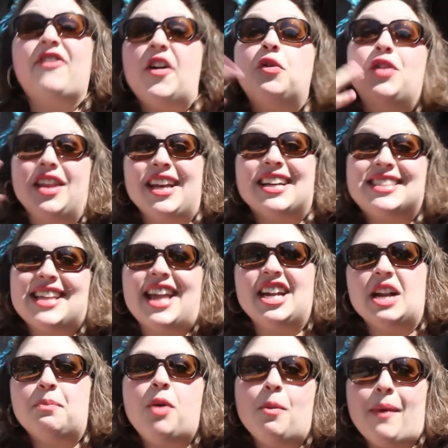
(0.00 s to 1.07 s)
felt really
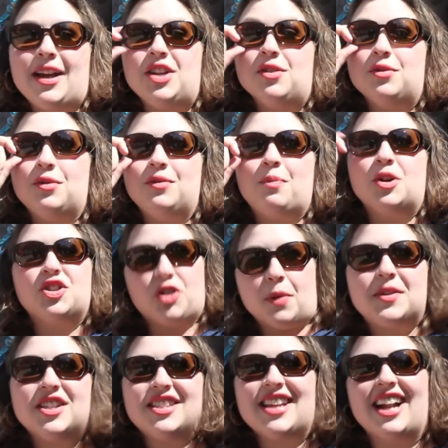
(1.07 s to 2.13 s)
excited to put my new
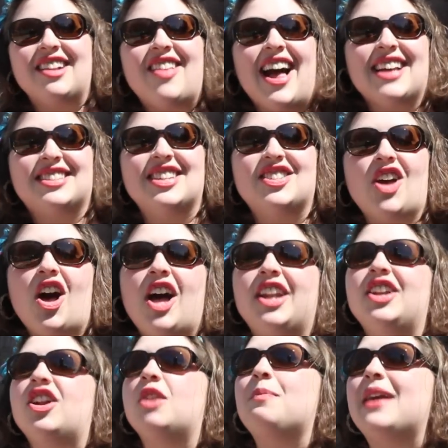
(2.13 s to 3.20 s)
prescription sunglasses on,
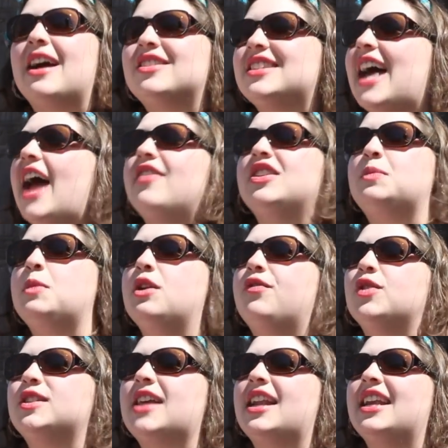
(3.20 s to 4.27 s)
to be outside on this
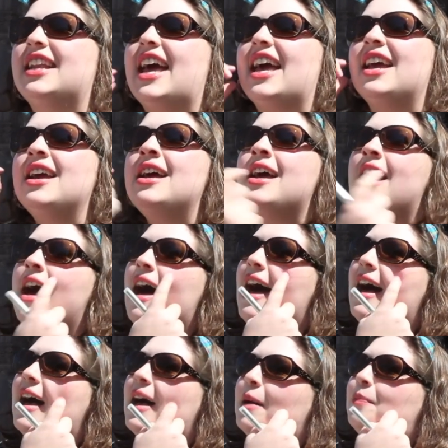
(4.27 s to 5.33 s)
beautiful sunny day.
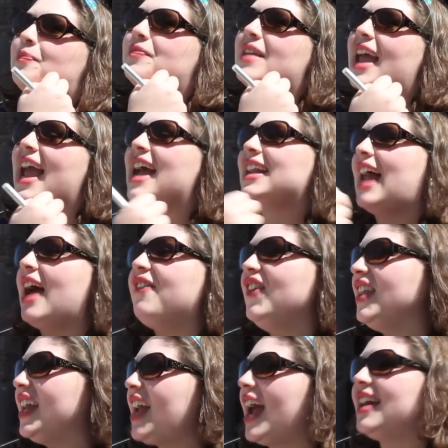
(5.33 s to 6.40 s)
And I
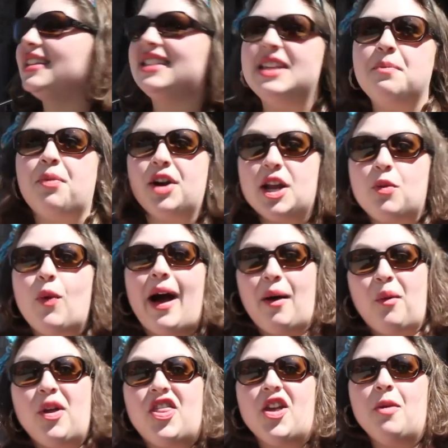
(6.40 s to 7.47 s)
feel like I can see pretty
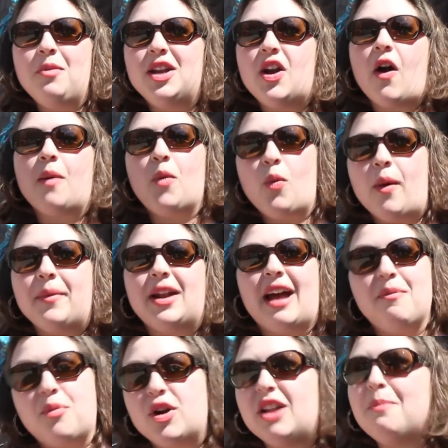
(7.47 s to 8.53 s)
well with them. I'm a woman, I
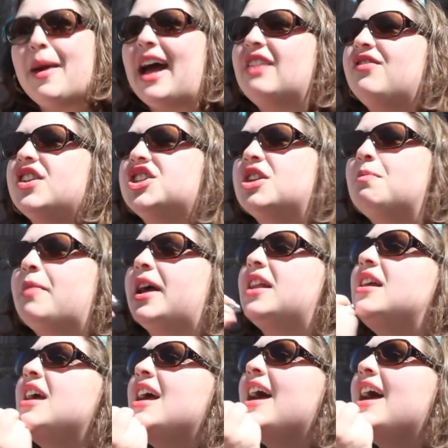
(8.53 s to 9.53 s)
have pretty bad vision, but